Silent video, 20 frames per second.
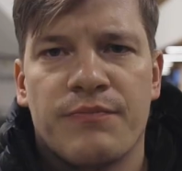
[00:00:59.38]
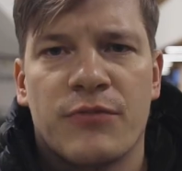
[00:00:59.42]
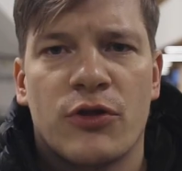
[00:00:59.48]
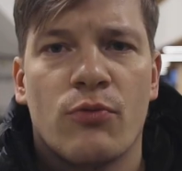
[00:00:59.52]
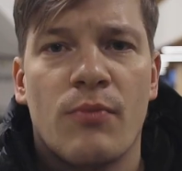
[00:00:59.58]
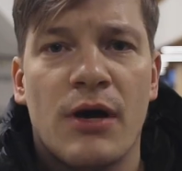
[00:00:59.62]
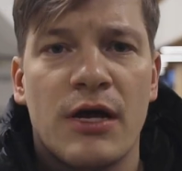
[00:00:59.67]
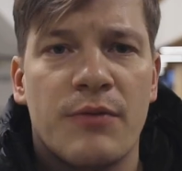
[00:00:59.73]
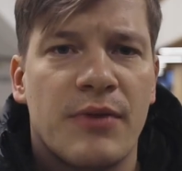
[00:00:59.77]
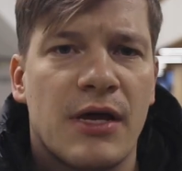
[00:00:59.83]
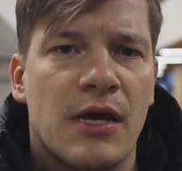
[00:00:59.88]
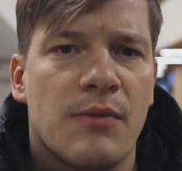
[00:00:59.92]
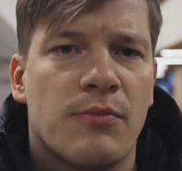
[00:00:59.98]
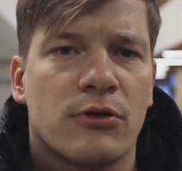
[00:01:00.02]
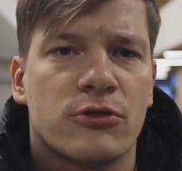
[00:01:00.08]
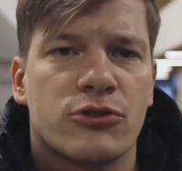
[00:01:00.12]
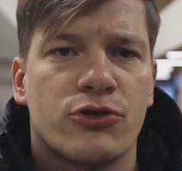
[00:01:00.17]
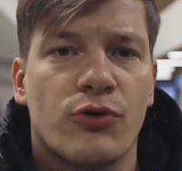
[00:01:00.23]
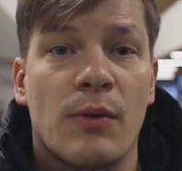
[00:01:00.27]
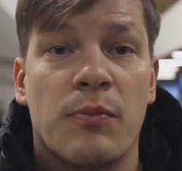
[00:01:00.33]
you might be
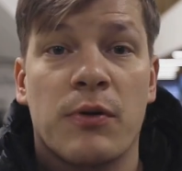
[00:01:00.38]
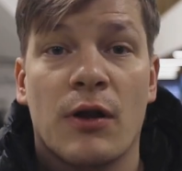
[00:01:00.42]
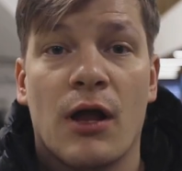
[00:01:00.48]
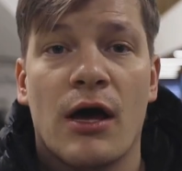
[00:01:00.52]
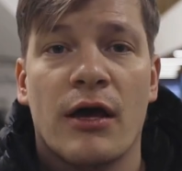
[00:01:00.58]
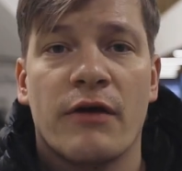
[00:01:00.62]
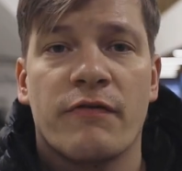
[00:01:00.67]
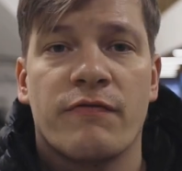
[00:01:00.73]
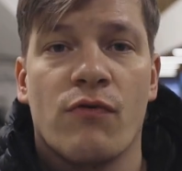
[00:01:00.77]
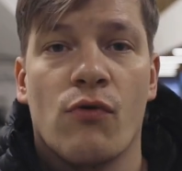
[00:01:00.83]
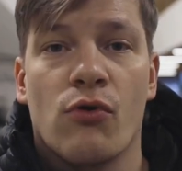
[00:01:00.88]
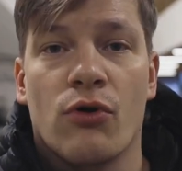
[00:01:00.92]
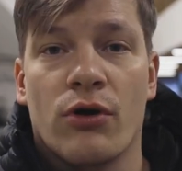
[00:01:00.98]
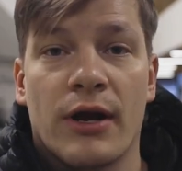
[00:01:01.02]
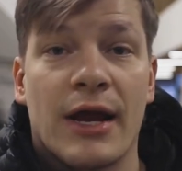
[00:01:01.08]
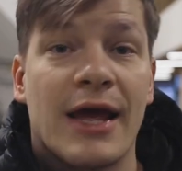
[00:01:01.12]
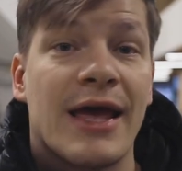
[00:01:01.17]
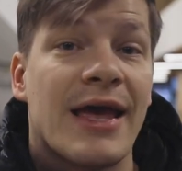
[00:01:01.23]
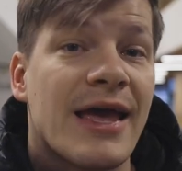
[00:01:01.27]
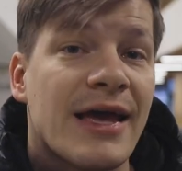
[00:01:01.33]
able to apply
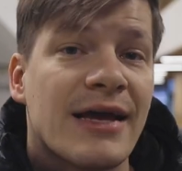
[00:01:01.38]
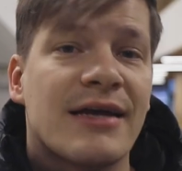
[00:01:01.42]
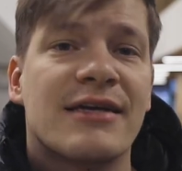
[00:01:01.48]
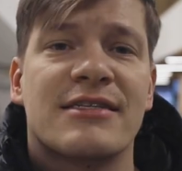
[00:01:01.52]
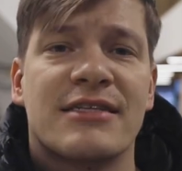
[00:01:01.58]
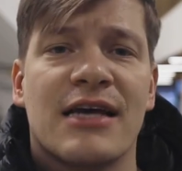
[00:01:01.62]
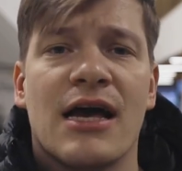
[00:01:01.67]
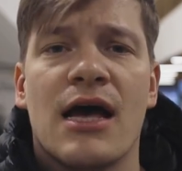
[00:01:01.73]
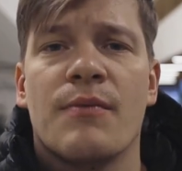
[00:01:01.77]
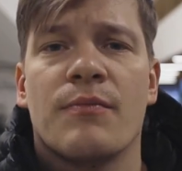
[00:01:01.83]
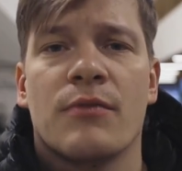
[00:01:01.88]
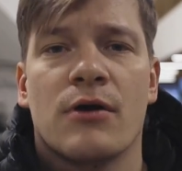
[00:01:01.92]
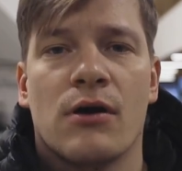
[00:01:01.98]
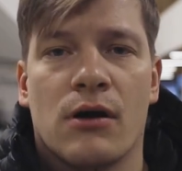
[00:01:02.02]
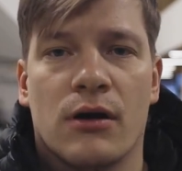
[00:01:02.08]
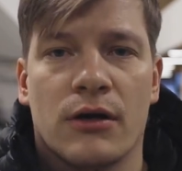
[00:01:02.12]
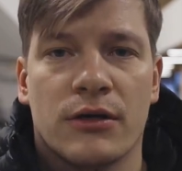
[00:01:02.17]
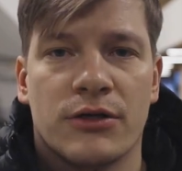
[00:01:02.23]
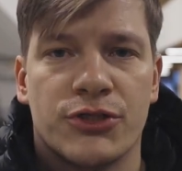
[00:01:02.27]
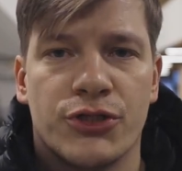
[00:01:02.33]
for exam
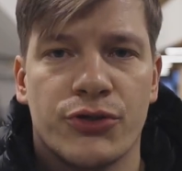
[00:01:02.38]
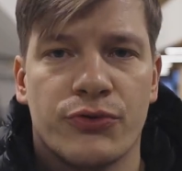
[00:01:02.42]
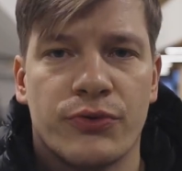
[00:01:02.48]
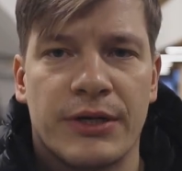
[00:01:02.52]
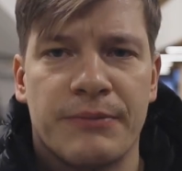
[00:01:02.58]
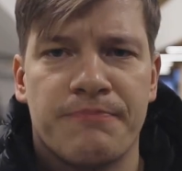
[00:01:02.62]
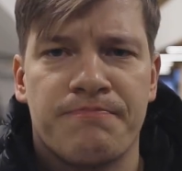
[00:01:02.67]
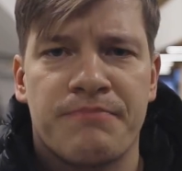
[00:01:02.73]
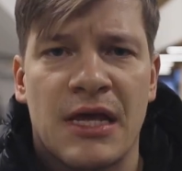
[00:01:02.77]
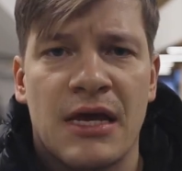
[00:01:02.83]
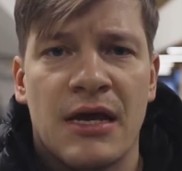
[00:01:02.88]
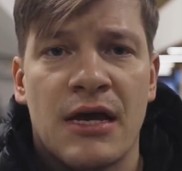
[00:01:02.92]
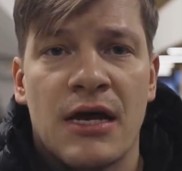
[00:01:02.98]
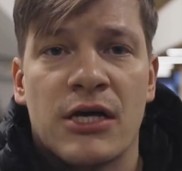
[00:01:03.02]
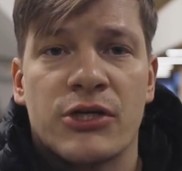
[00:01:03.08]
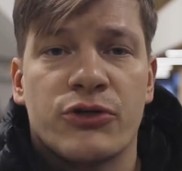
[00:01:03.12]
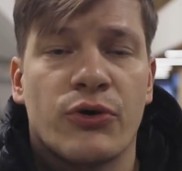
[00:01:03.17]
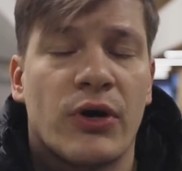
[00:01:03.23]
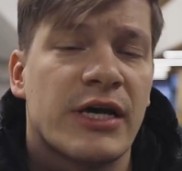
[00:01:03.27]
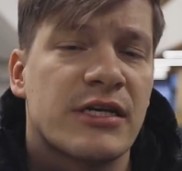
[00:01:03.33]
guard duty.
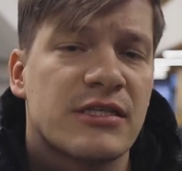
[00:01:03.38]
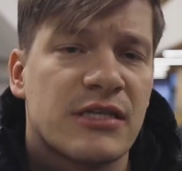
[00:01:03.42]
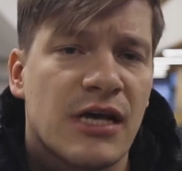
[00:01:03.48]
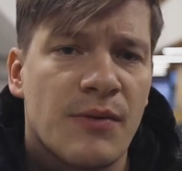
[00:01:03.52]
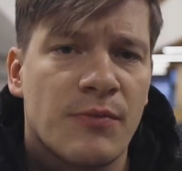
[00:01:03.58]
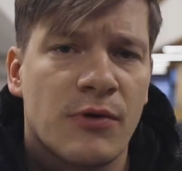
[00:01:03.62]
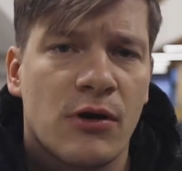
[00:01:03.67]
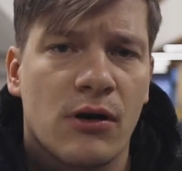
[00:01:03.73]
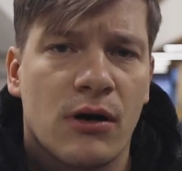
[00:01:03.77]
So exam